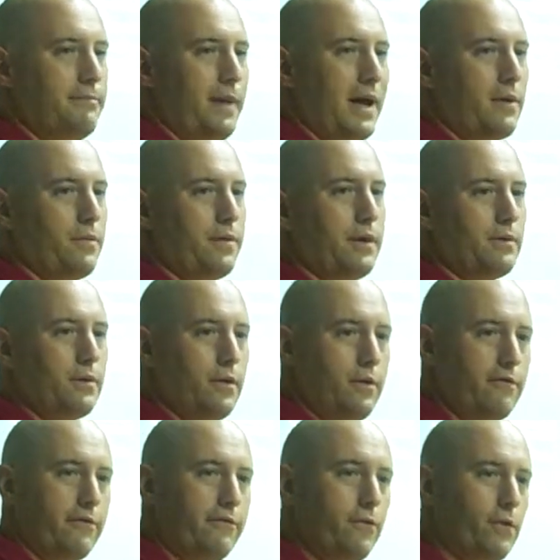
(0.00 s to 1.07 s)
Back when there were
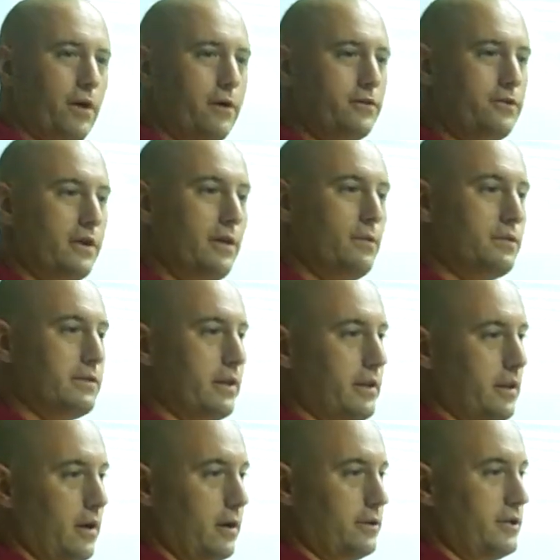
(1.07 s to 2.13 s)
over 400, it was the
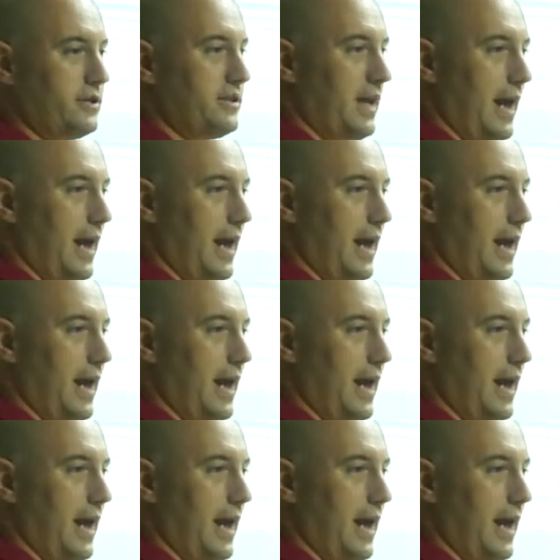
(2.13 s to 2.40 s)
largest